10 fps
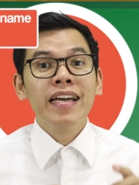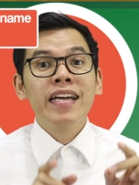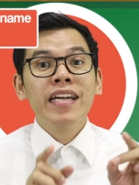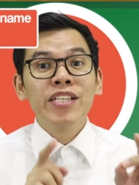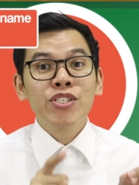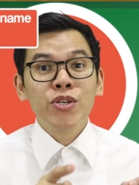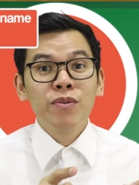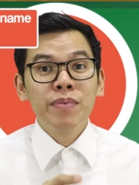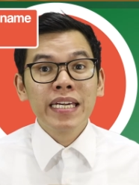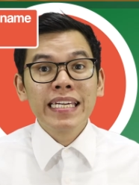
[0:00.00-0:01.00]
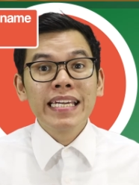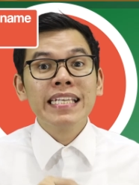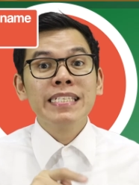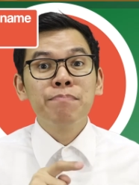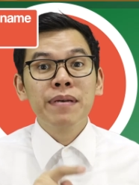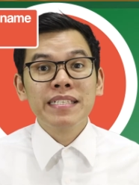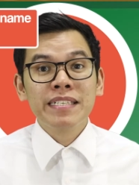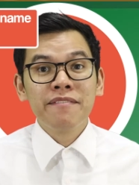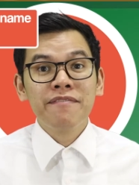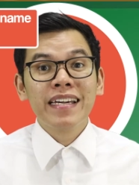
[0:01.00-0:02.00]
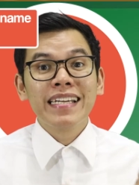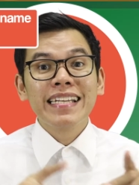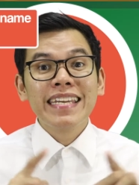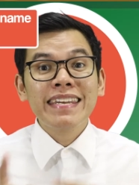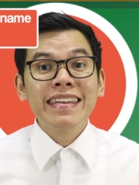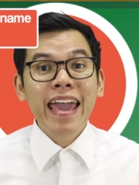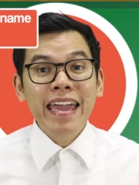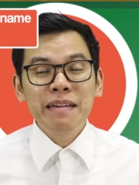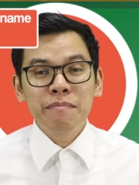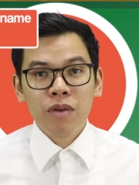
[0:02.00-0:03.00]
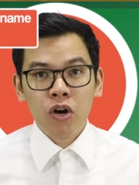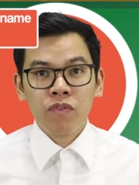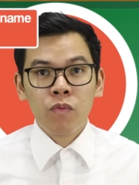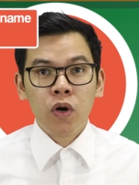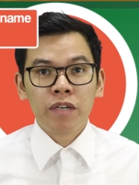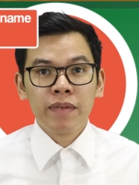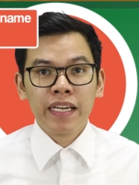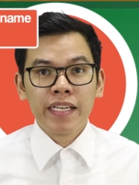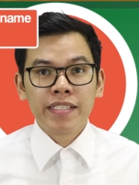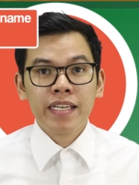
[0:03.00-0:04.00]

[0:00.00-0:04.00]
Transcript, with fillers: it should be specific name of the workplace.